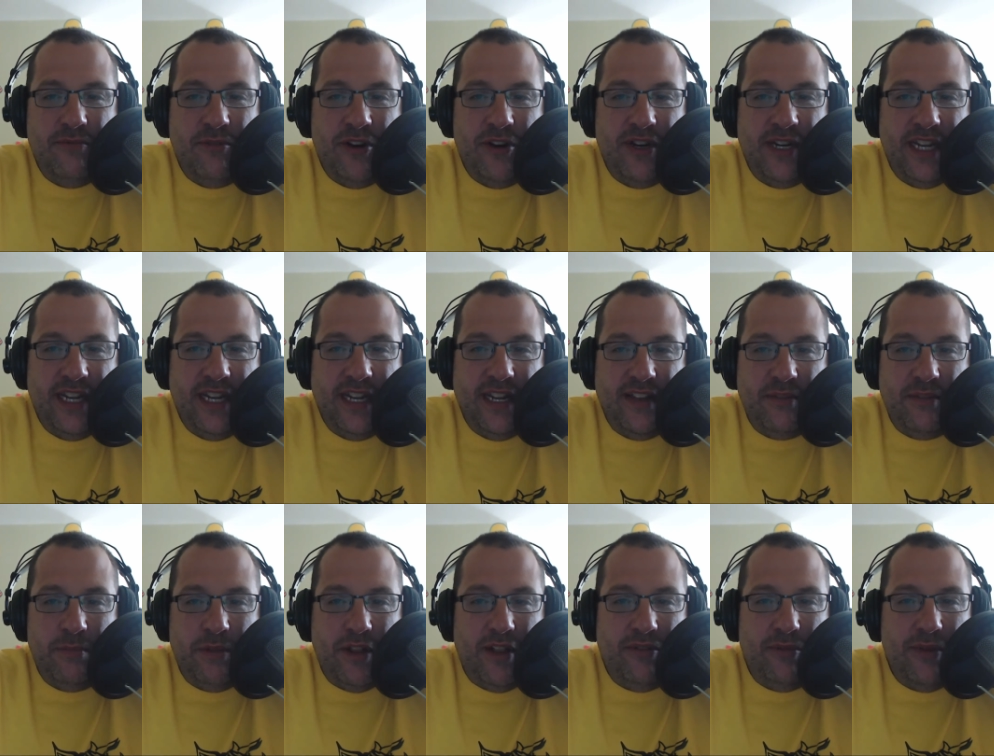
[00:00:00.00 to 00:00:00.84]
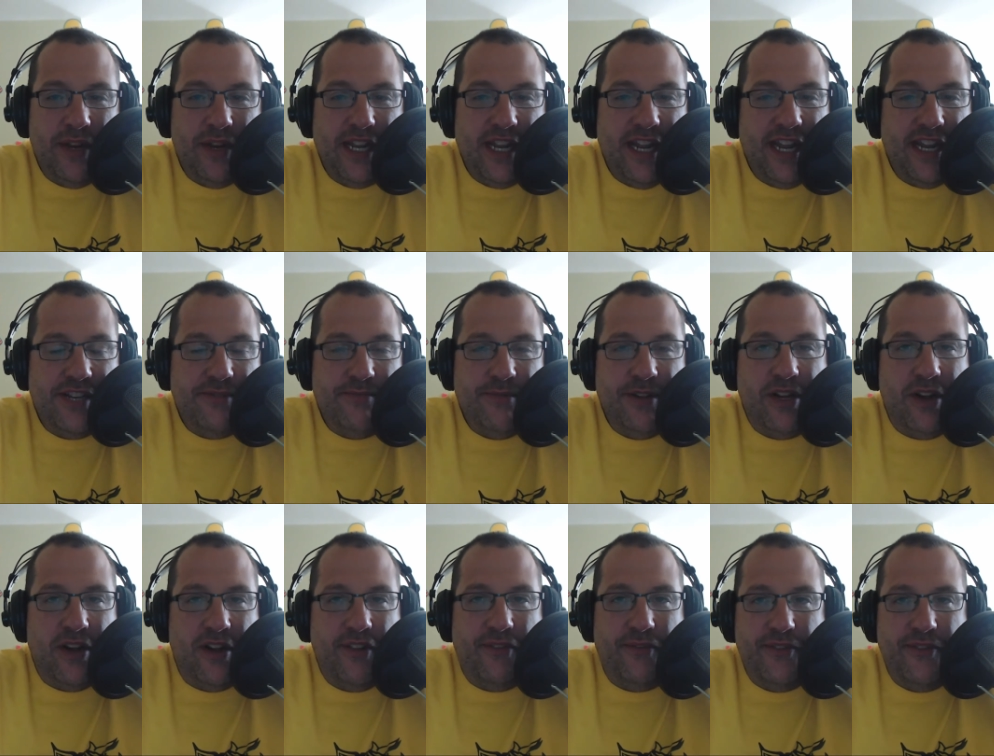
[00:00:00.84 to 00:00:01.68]
where he gets plus one engagement
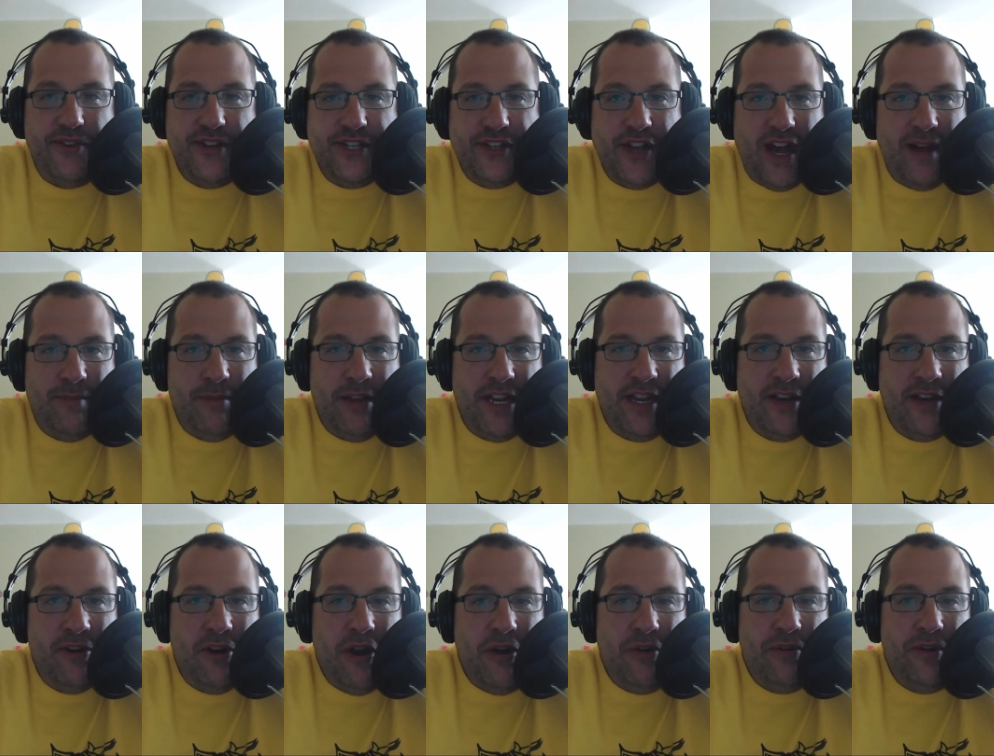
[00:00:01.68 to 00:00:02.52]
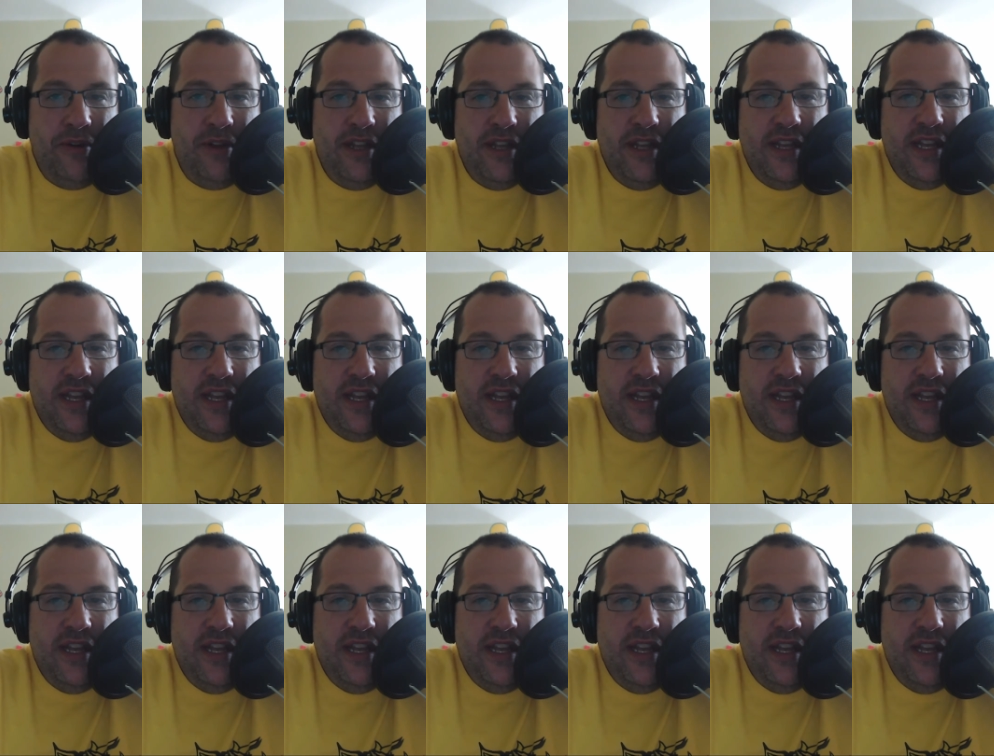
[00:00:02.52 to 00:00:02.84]
cost for each Hobbit hero,